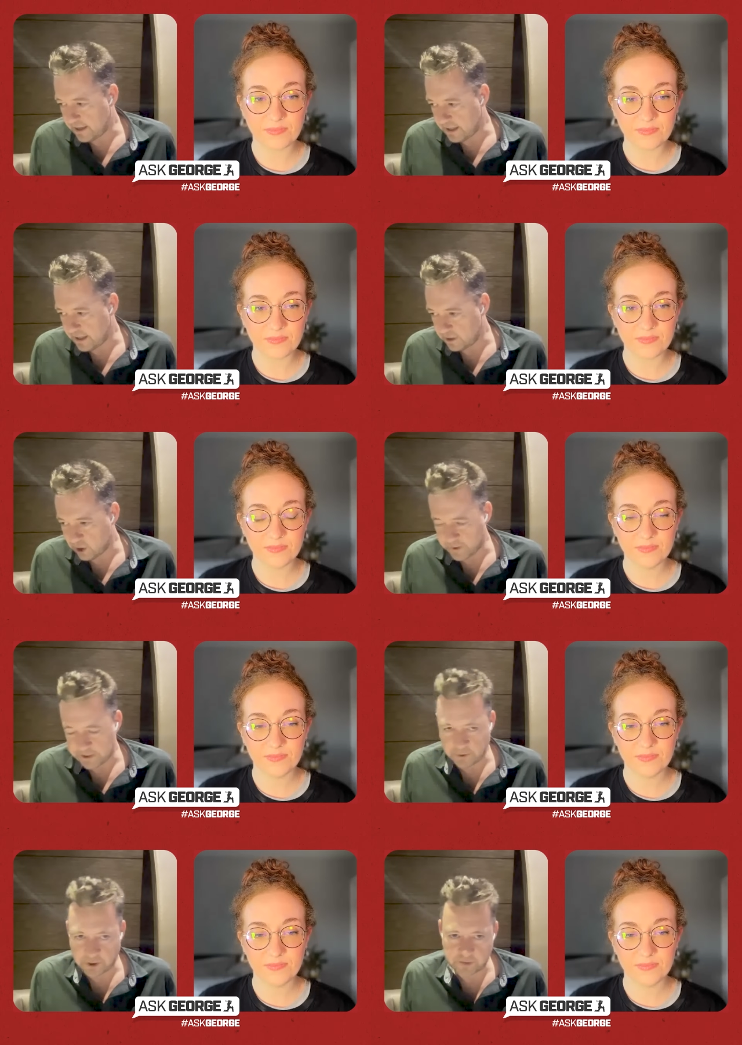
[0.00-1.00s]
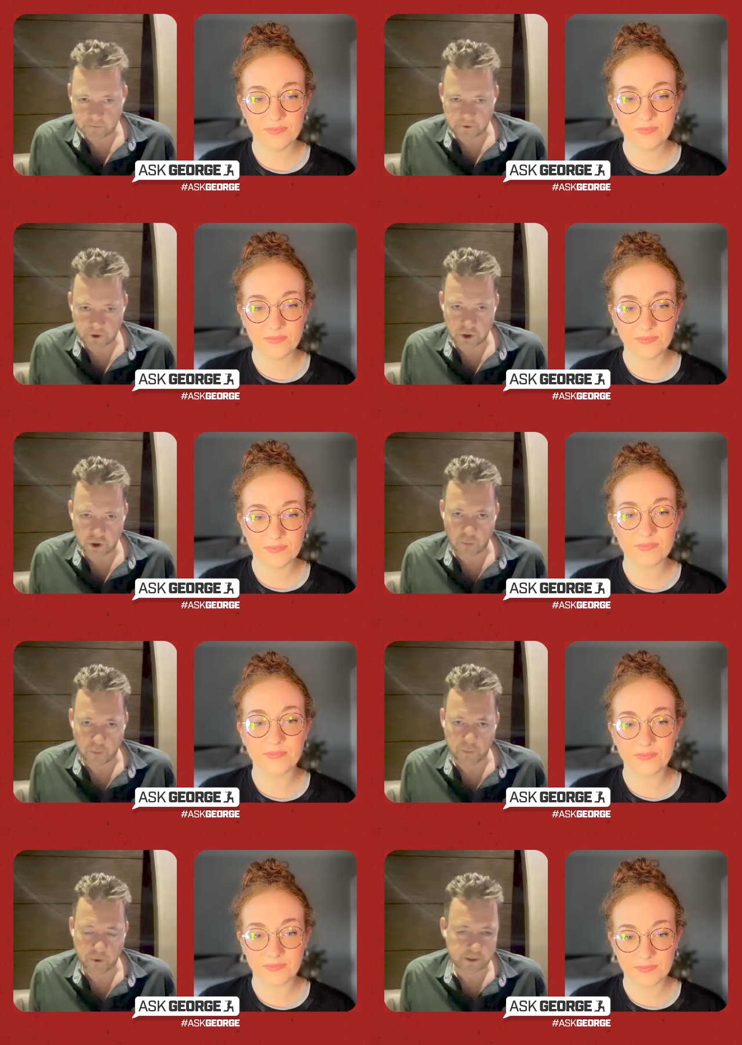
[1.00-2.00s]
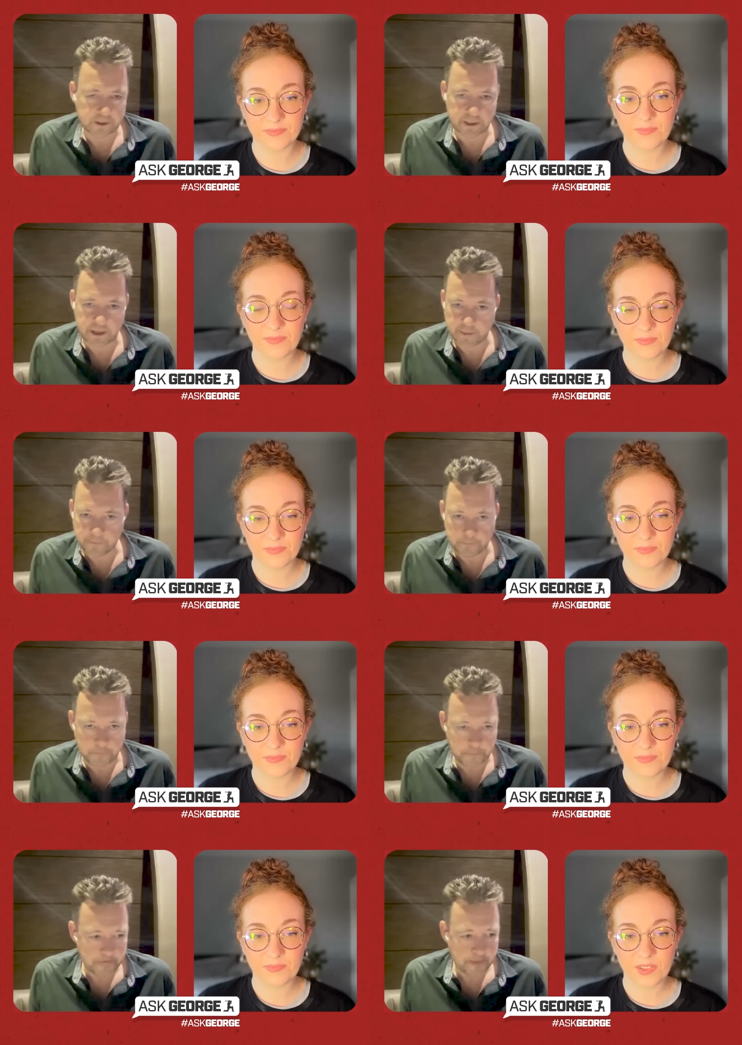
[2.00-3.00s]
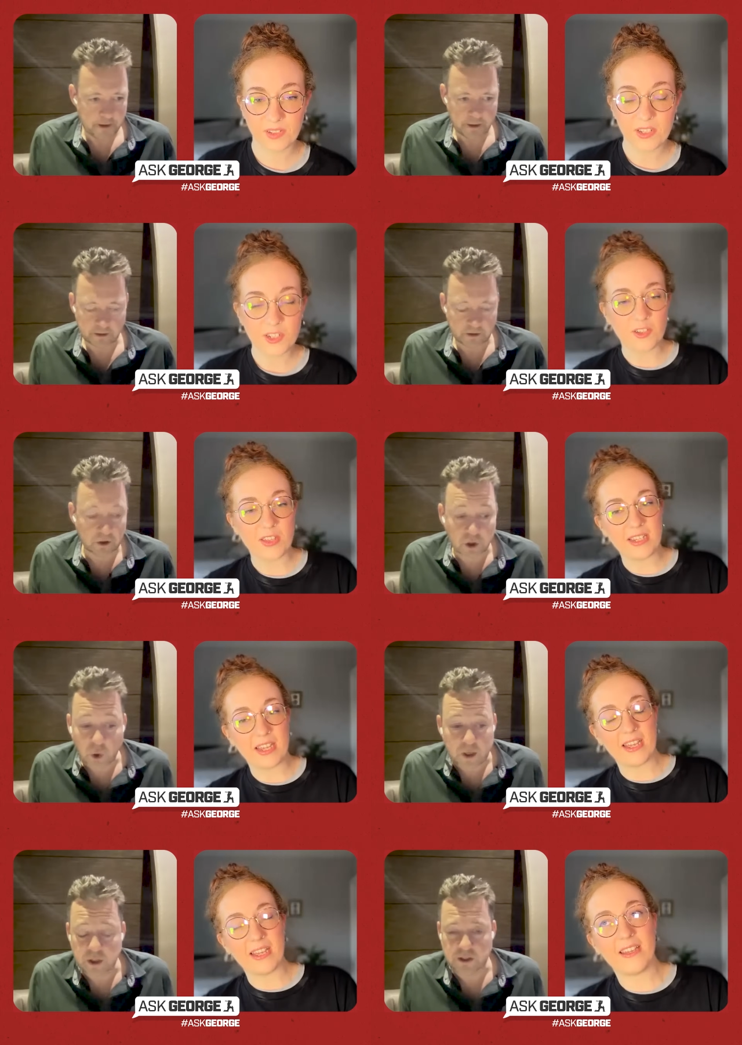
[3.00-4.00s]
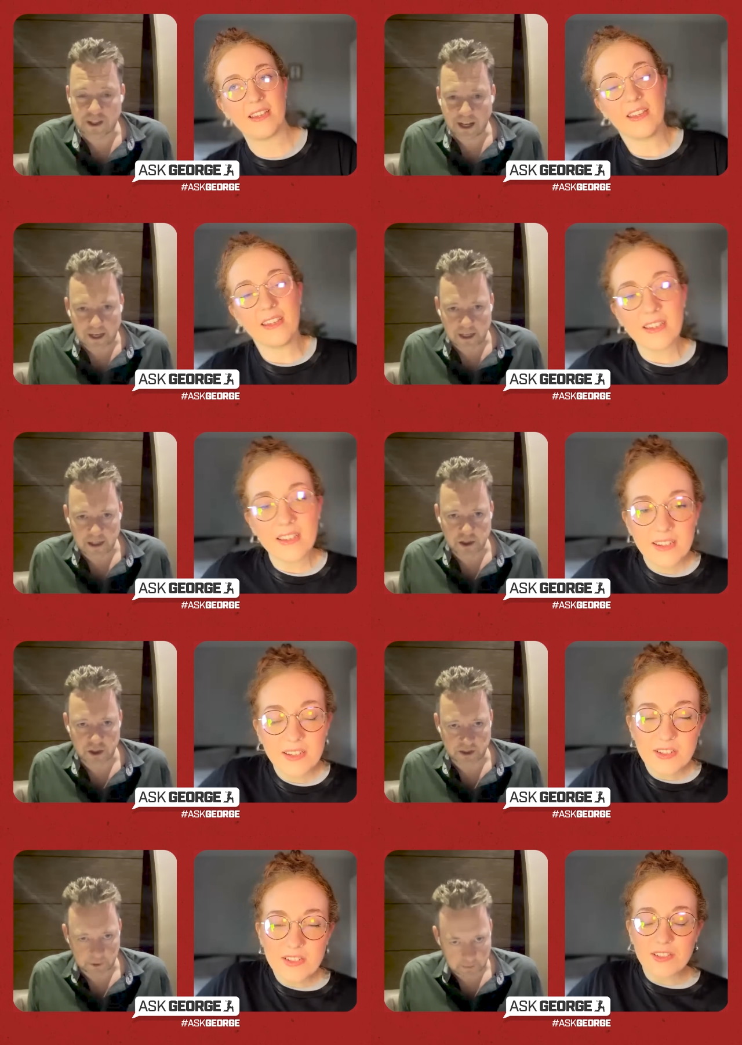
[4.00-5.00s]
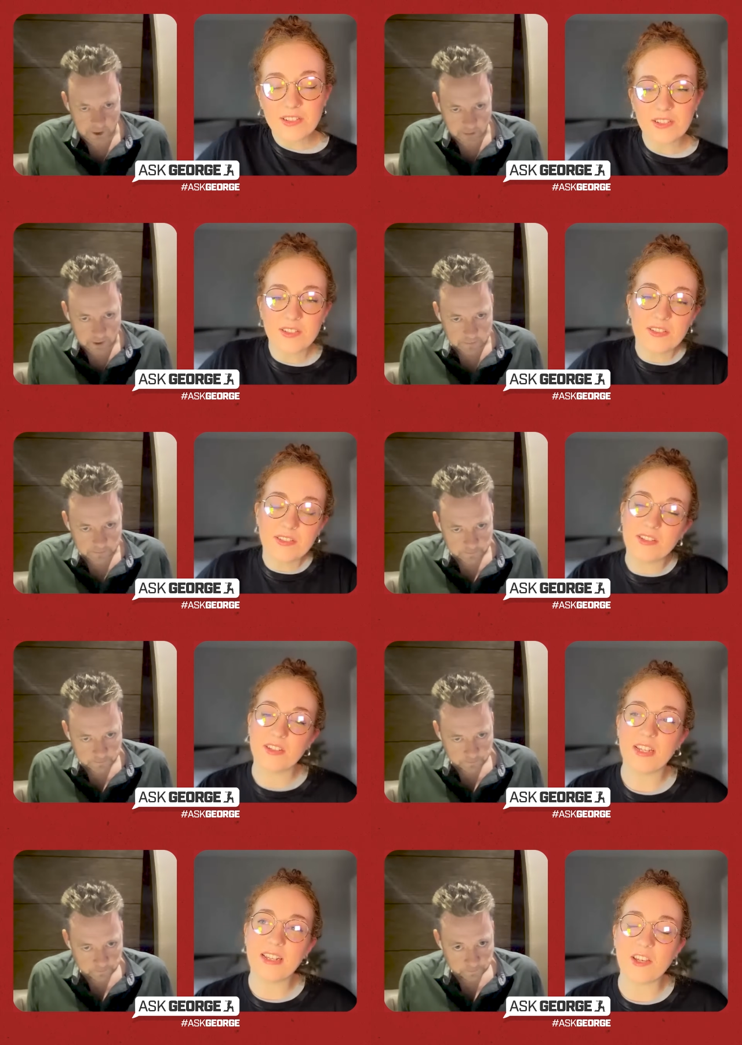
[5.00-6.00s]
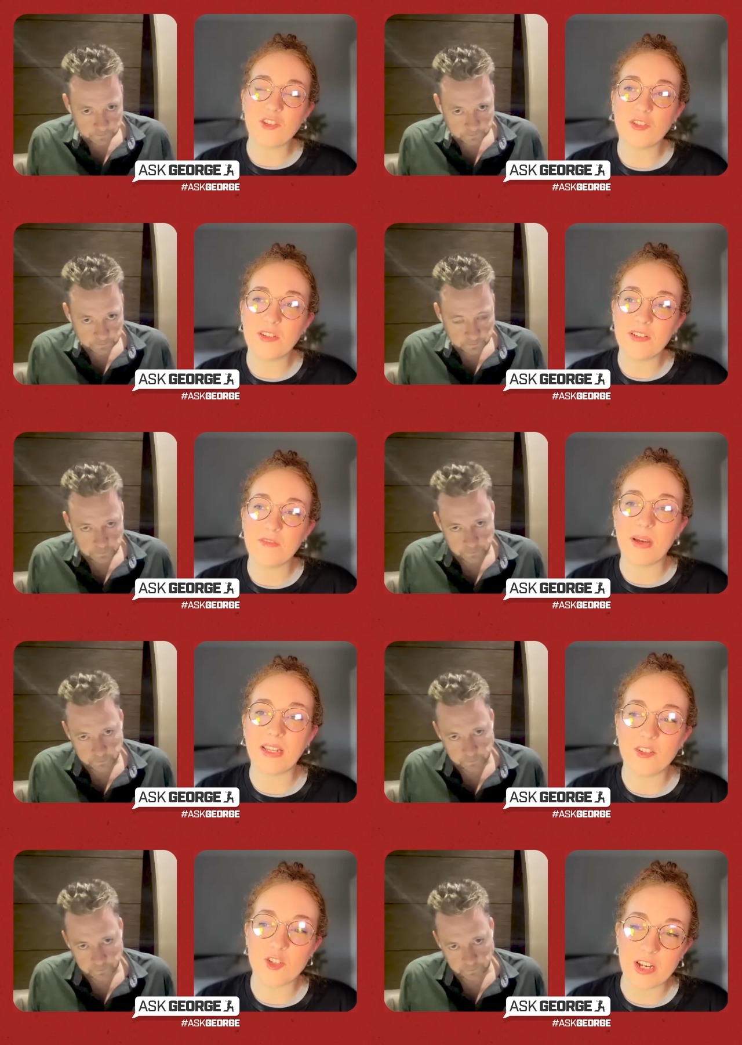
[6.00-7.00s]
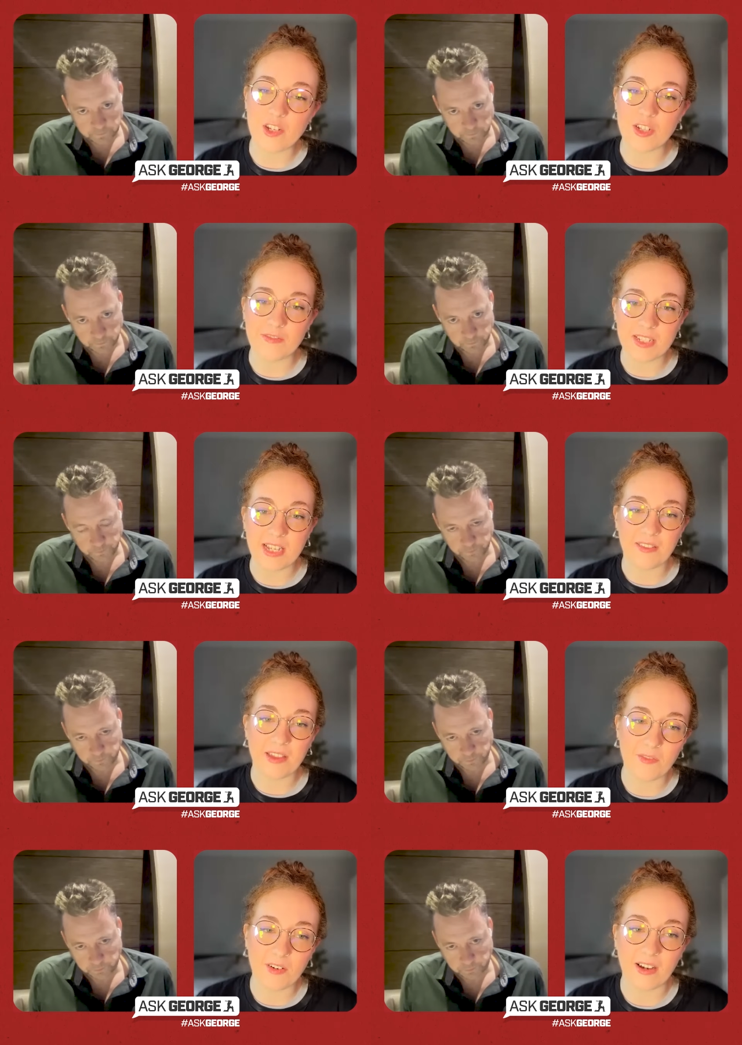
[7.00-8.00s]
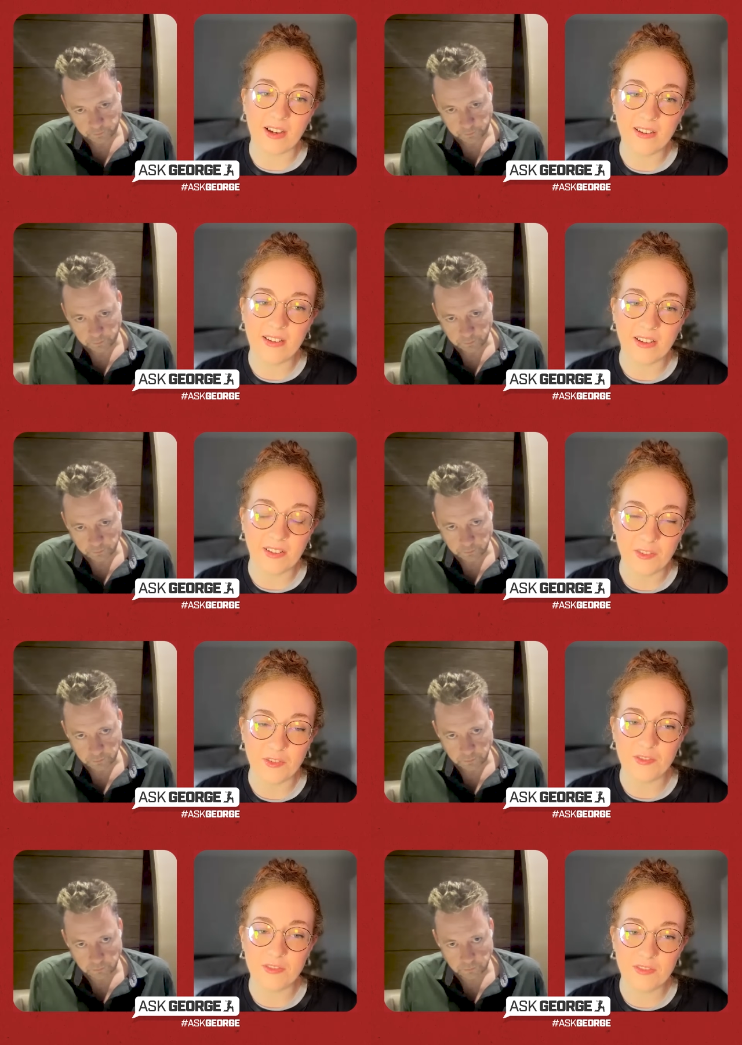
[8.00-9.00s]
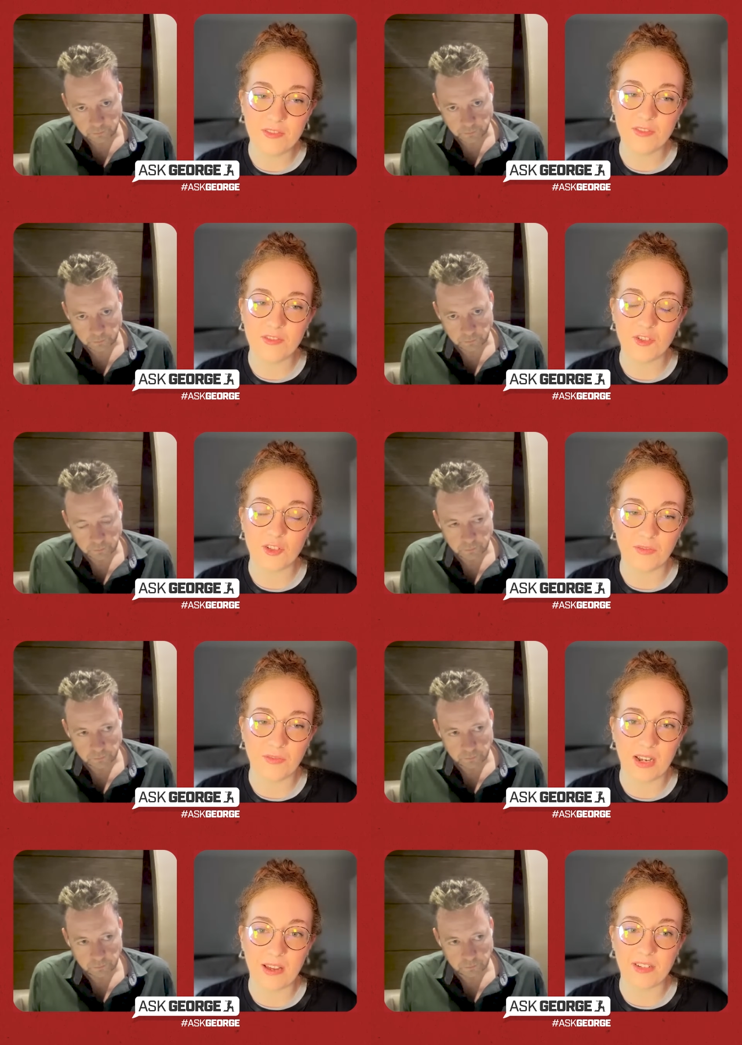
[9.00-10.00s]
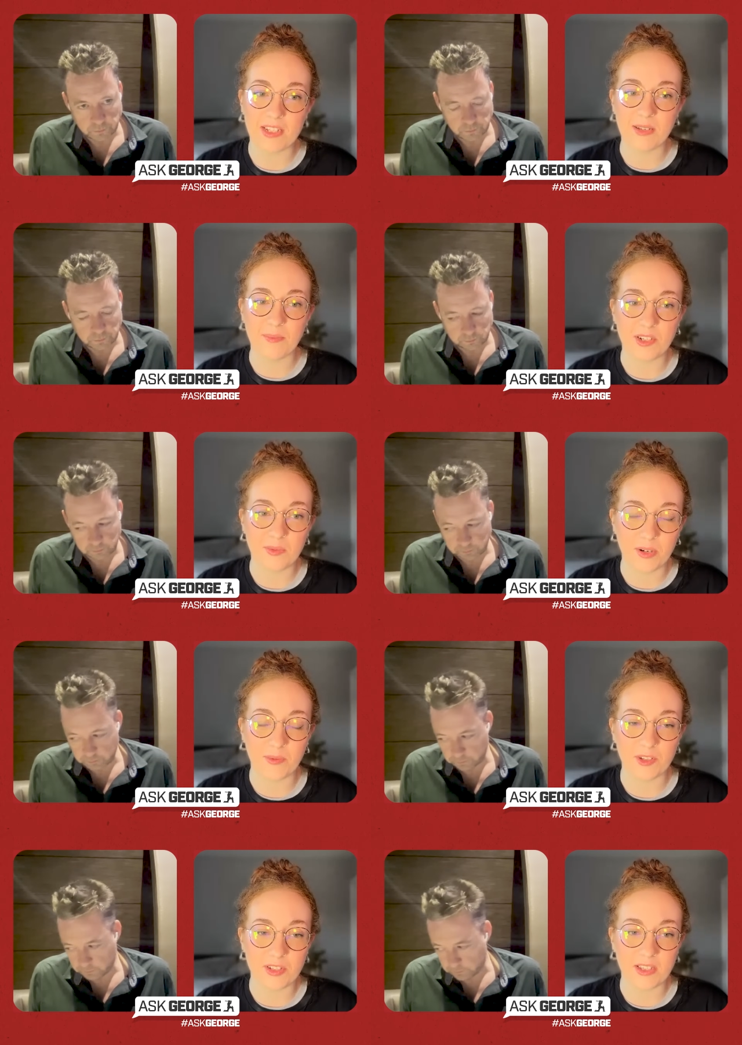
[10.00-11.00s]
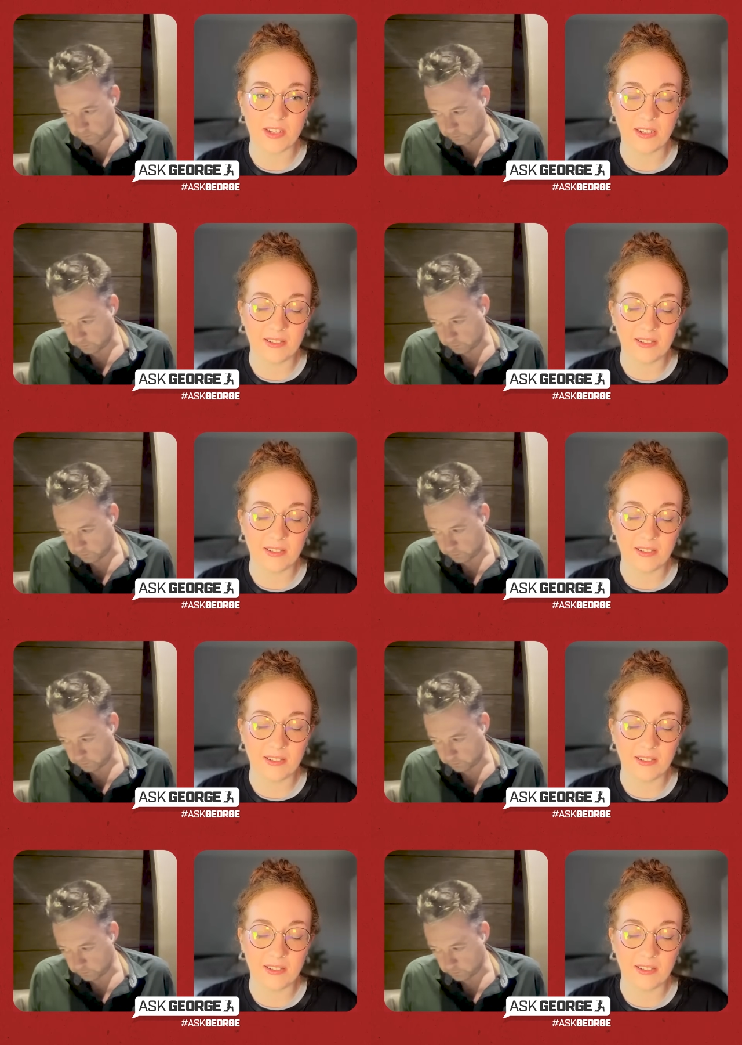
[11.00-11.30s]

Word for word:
Speaker 1: that he's not the best person for the job, but. Um, do you think the, they, is question's clearly legitimate at the moment?
Speaker 2: Do you think they shouldn't have made the changes for South Africa and should have left it similar to what it was in the